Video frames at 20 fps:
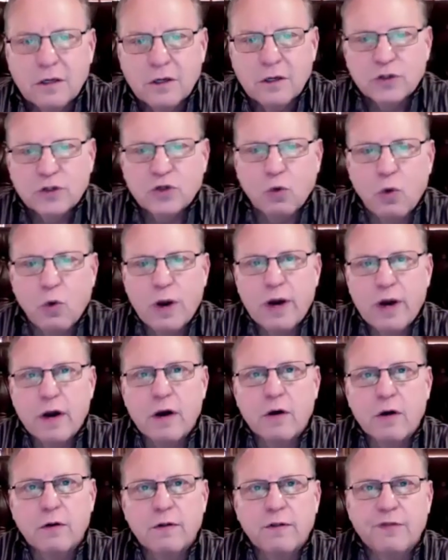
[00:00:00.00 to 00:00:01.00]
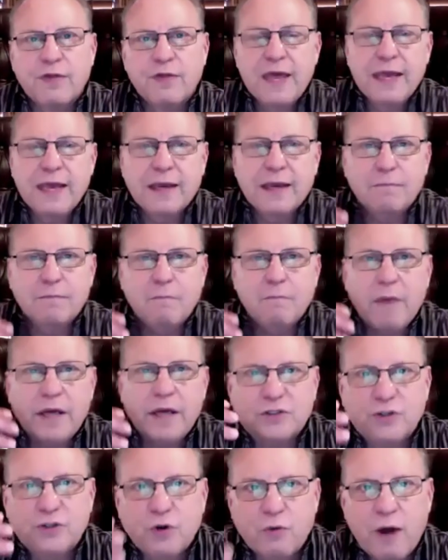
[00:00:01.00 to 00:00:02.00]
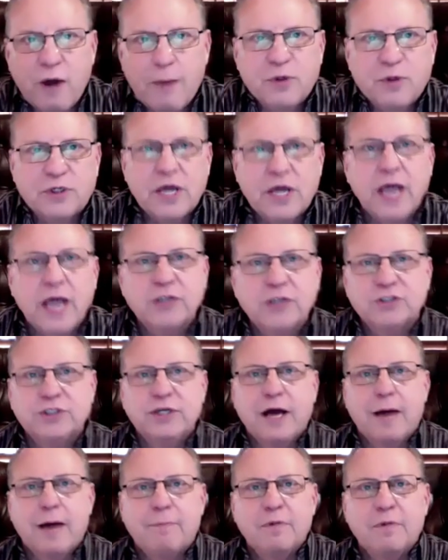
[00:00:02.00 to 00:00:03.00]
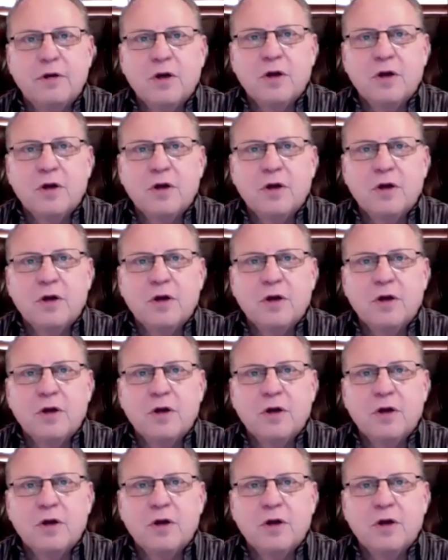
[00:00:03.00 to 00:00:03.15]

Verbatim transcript: to where they can mess your reputation up